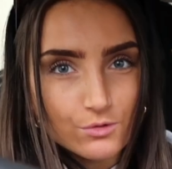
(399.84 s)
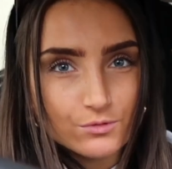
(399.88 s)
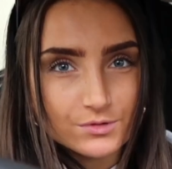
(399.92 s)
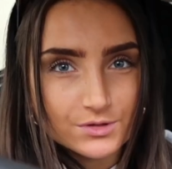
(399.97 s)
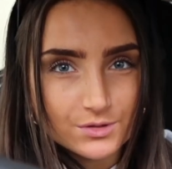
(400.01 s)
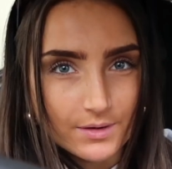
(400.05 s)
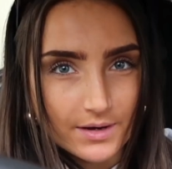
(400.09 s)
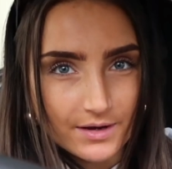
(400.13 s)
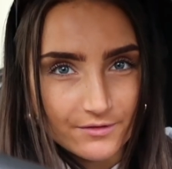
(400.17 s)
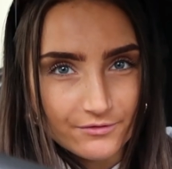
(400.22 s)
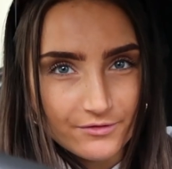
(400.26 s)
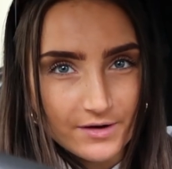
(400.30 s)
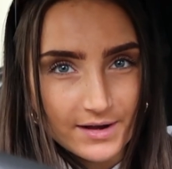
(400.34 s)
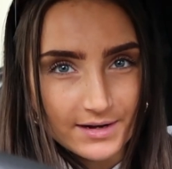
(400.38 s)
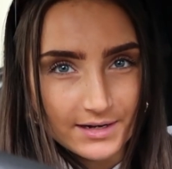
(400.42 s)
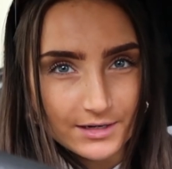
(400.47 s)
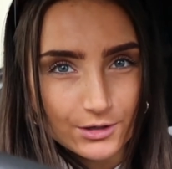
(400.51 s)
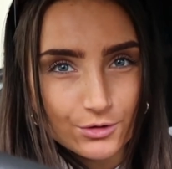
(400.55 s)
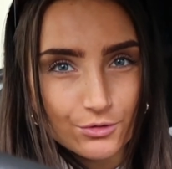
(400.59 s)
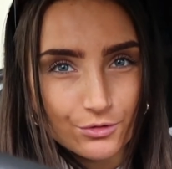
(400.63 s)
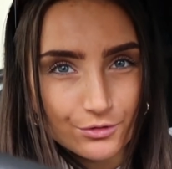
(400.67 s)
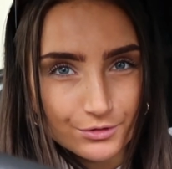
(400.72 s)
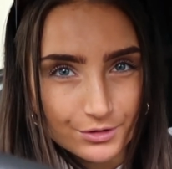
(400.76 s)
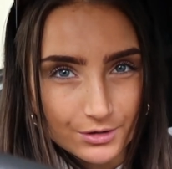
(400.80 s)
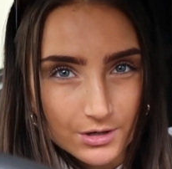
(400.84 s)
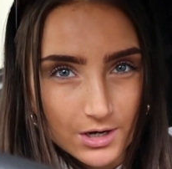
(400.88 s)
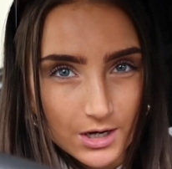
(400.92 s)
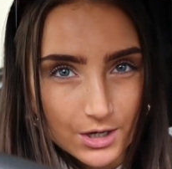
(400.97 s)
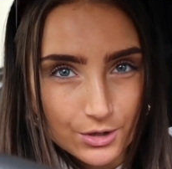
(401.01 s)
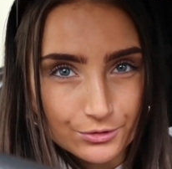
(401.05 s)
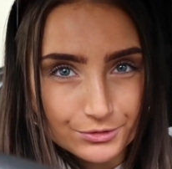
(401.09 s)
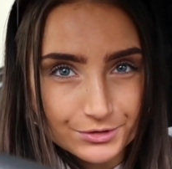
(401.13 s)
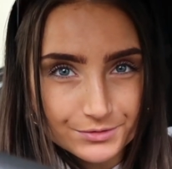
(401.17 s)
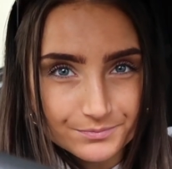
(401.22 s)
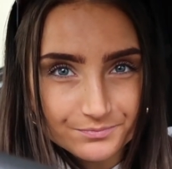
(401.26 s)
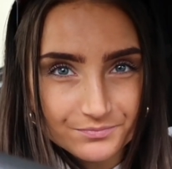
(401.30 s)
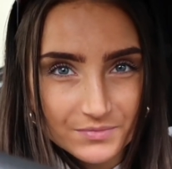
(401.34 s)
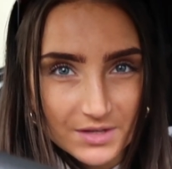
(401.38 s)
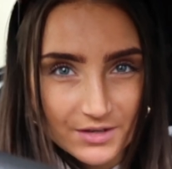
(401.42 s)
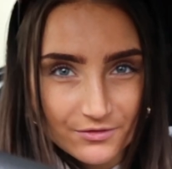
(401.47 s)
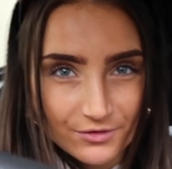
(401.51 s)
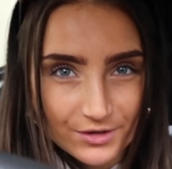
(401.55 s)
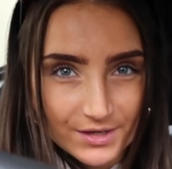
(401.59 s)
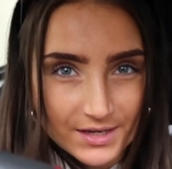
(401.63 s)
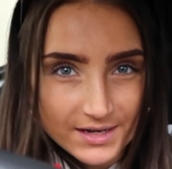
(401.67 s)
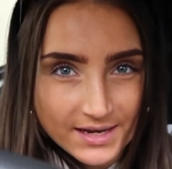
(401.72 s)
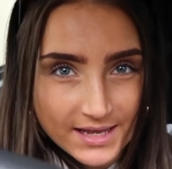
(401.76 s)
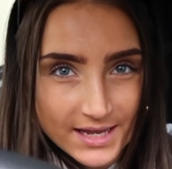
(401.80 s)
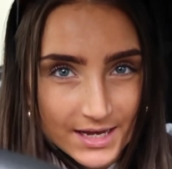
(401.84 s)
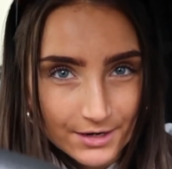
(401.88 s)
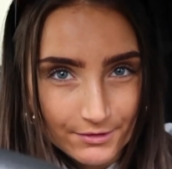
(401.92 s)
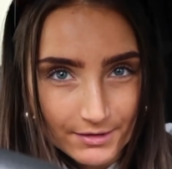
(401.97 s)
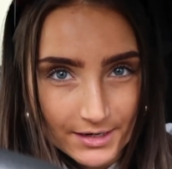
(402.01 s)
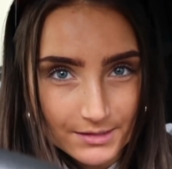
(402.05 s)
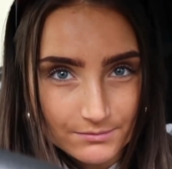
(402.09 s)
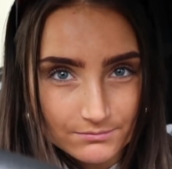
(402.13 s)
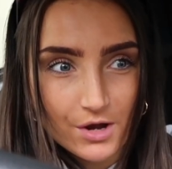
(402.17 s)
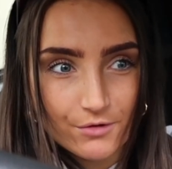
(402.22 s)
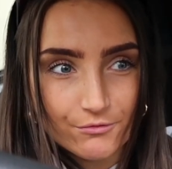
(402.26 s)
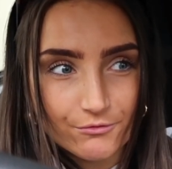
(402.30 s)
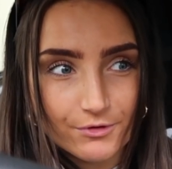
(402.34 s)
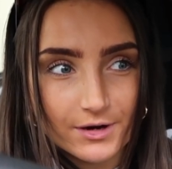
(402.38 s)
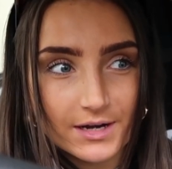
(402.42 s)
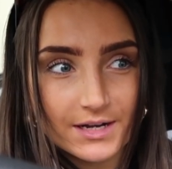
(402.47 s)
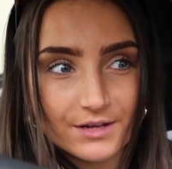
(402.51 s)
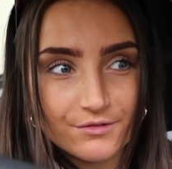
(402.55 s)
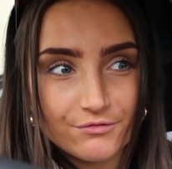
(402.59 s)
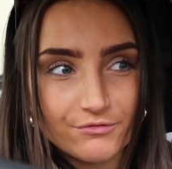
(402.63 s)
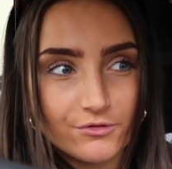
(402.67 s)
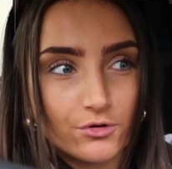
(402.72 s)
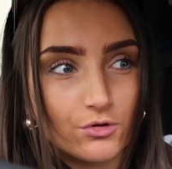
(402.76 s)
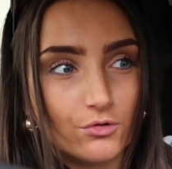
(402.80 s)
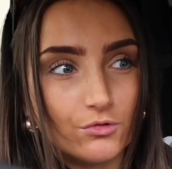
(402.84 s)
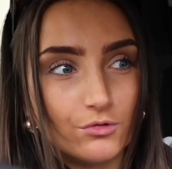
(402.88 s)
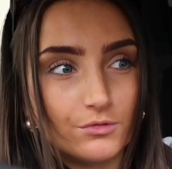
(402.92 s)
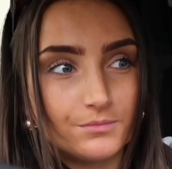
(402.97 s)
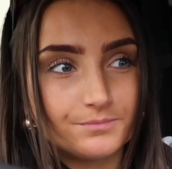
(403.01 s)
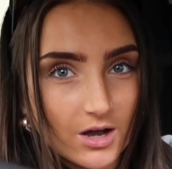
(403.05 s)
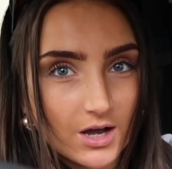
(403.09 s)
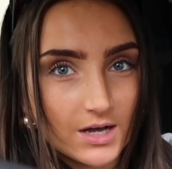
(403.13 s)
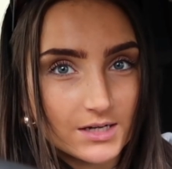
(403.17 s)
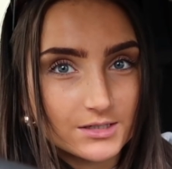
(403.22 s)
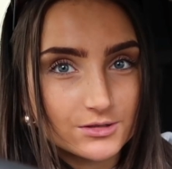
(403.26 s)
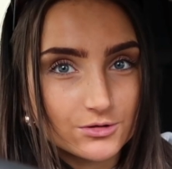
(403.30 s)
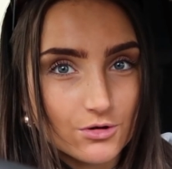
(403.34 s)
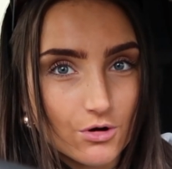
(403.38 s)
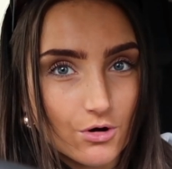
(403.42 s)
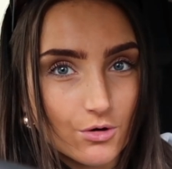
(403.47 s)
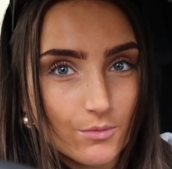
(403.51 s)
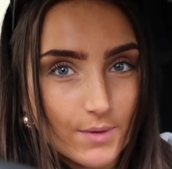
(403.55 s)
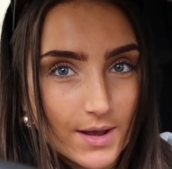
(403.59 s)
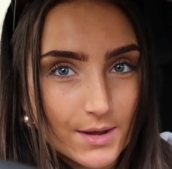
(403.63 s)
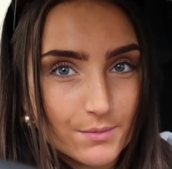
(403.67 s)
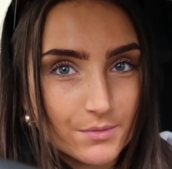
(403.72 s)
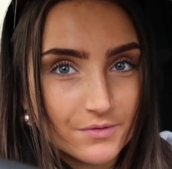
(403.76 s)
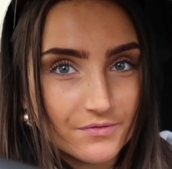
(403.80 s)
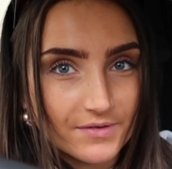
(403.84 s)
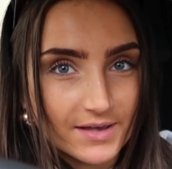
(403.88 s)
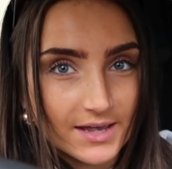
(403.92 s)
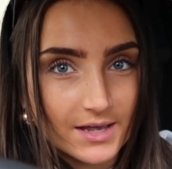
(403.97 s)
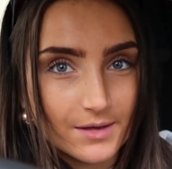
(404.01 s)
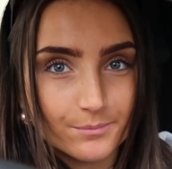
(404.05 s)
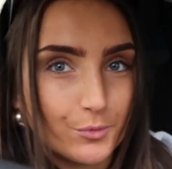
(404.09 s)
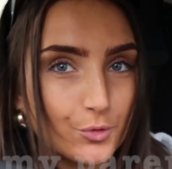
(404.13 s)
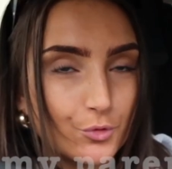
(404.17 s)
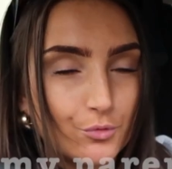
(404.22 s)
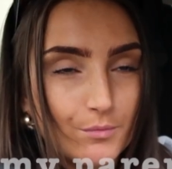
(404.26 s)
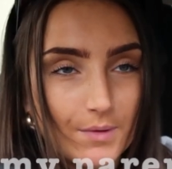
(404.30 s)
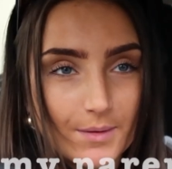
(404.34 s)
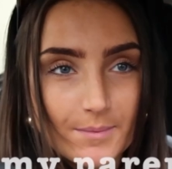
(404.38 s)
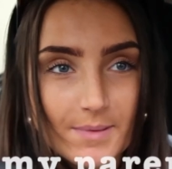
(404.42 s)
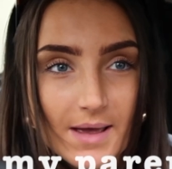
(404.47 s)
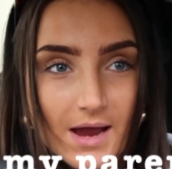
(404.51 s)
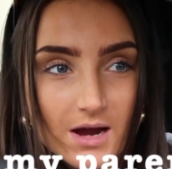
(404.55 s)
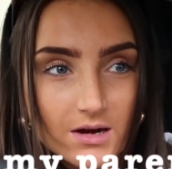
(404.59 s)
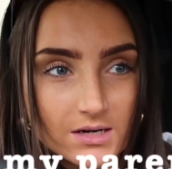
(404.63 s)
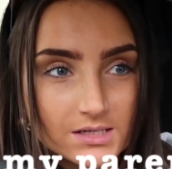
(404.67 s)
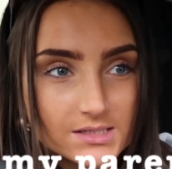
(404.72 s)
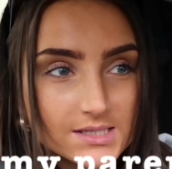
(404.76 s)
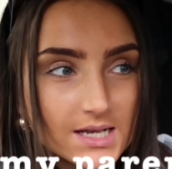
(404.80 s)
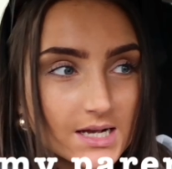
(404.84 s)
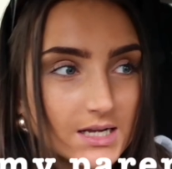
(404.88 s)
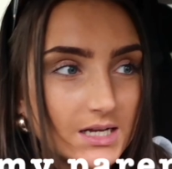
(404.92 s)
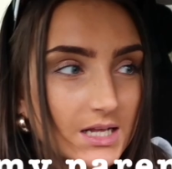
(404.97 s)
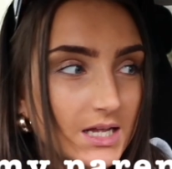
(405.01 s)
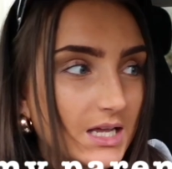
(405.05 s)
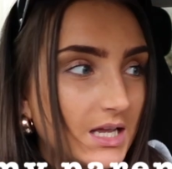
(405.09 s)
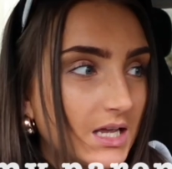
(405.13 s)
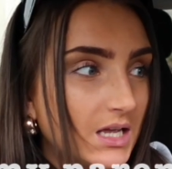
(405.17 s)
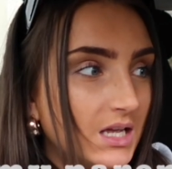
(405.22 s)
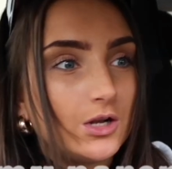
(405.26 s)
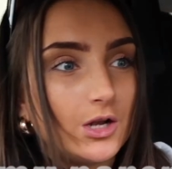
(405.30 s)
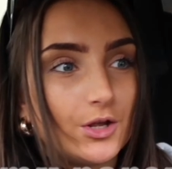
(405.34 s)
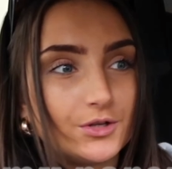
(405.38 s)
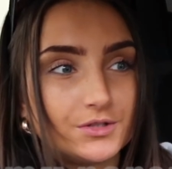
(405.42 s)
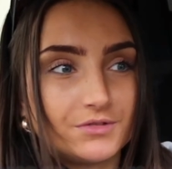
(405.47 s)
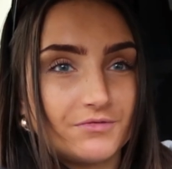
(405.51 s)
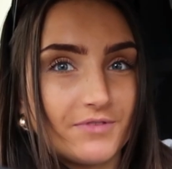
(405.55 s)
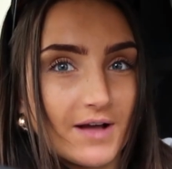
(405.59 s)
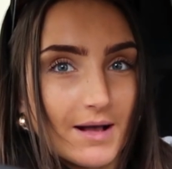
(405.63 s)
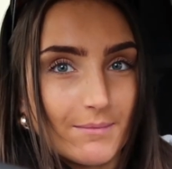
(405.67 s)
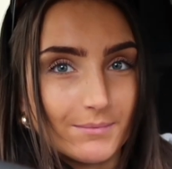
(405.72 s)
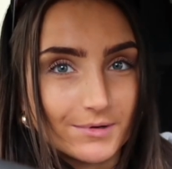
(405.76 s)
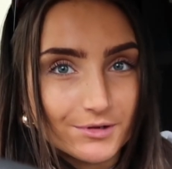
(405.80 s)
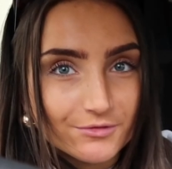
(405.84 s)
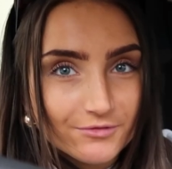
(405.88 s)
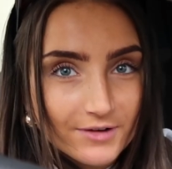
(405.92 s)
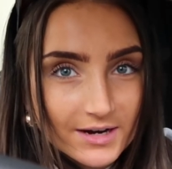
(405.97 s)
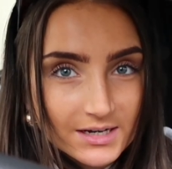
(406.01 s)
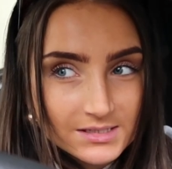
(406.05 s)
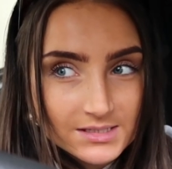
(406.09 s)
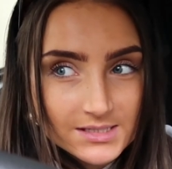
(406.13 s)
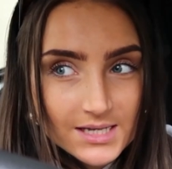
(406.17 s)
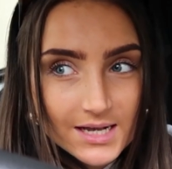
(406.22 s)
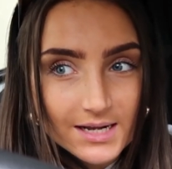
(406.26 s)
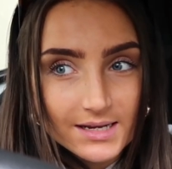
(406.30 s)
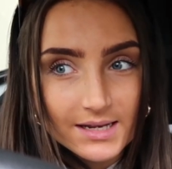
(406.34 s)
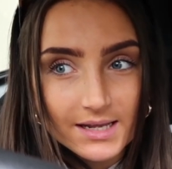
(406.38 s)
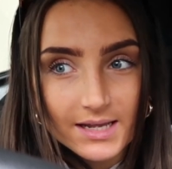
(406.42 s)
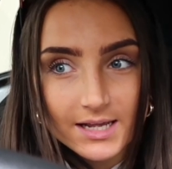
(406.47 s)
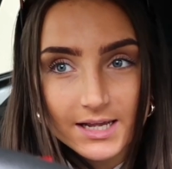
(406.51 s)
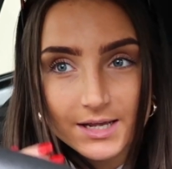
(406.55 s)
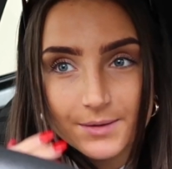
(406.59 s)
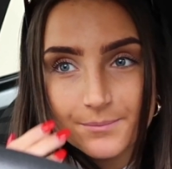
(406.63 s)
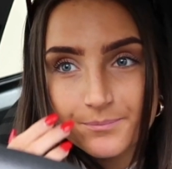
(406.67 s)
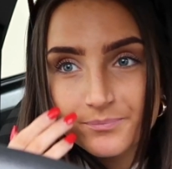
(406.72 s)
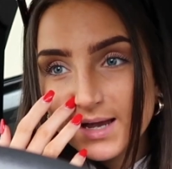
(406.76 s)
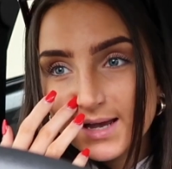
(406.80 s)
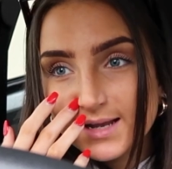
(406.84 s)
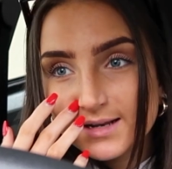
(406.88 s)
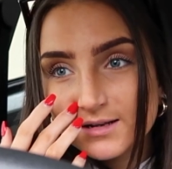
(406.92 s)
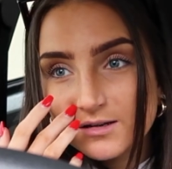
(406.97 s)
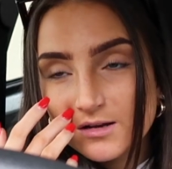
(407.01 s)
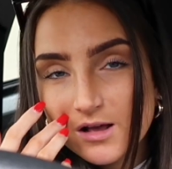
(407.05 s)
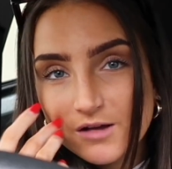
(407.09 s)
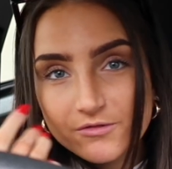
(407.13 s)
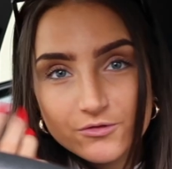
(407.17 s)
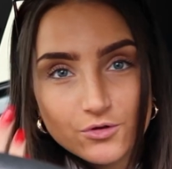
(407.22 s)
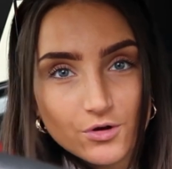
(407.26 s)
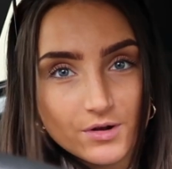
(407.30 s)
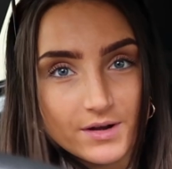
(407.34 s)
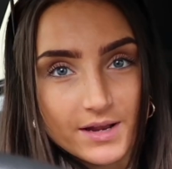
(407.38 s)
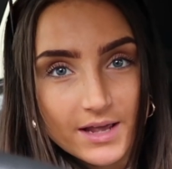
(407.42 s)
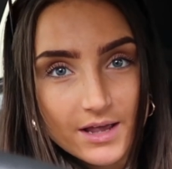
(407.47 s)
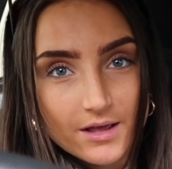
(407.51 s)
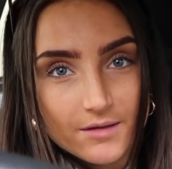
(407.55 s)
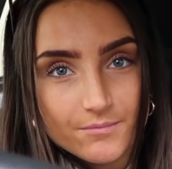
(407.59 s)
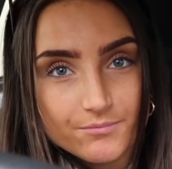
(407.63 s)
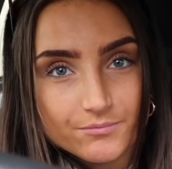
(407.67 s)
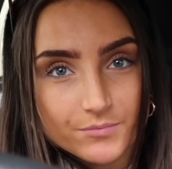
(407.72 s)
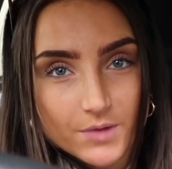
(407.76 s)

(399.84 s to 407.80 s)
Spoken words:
Also, I finally caught the cold, if you can hear it. I really thought I'd got away with it. All my parents had it, loads of family friends had it, and I've got it.